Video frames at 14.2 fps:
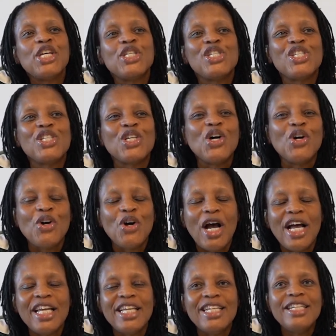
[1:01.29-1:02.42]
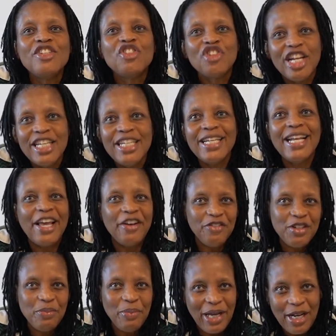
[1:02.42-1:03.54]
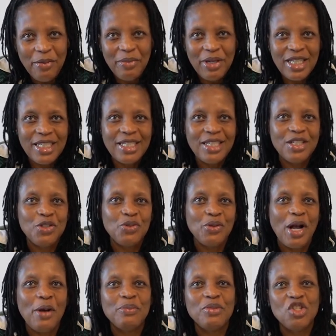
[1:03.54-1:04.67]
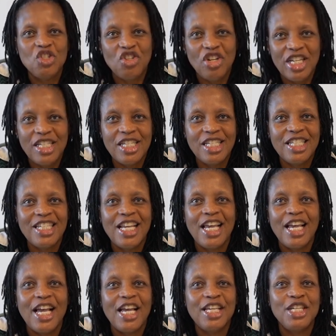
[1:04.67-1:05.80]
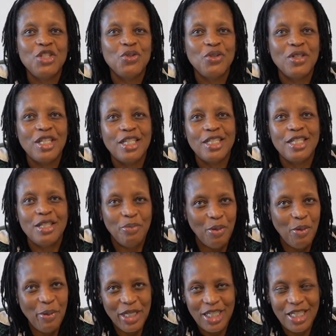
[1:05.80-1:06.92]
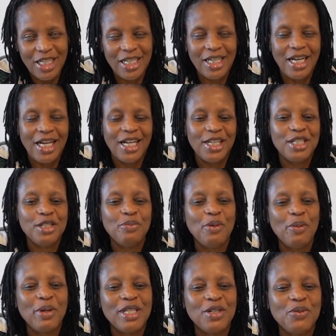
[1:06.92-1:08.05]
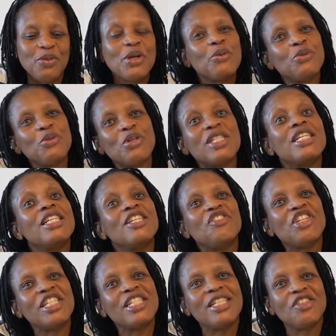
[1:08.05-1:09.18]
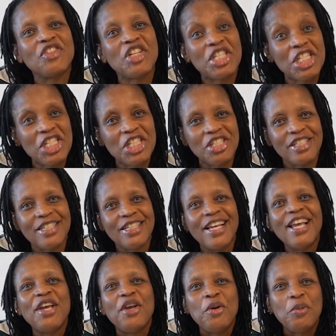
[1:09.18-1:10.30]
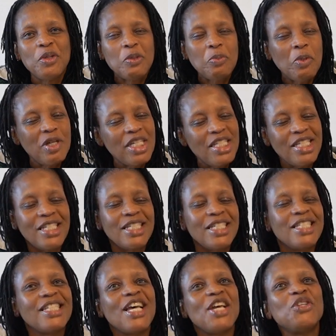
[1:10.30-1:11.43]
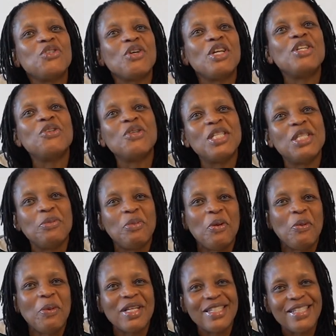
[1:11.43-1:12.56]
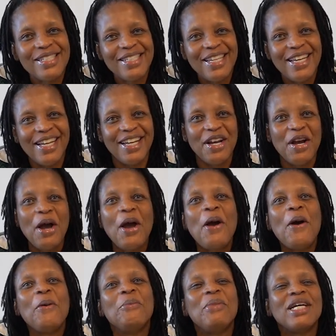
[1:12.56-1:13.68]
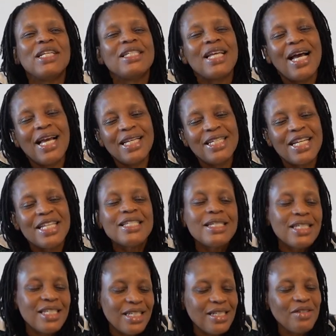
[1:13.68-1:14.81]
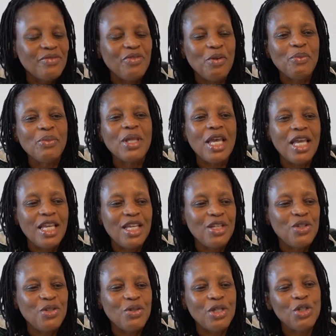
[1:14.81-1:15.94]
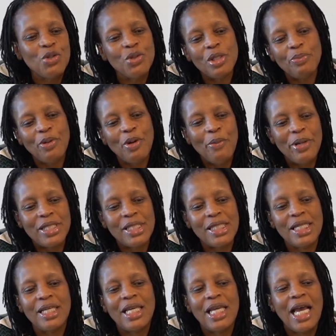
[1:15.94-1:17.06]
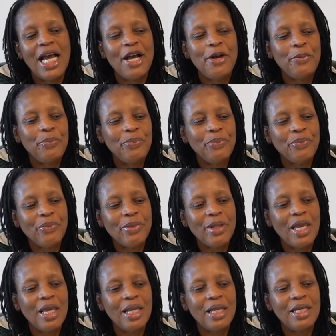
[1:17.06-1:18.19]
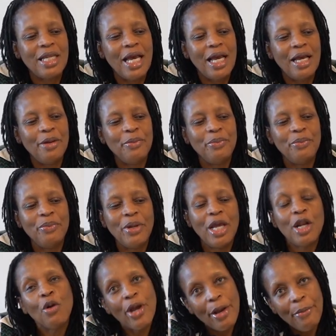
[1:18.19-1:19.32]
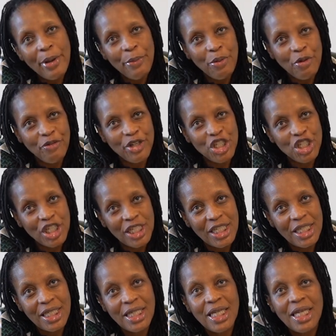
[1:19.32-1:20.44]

So I literally left parliament to come straight into the diplomatic way, which was an interesting transition, because politicians are usually not diplomats. But I transitioned from there into diplomacy. And I'm a lawyer by profession.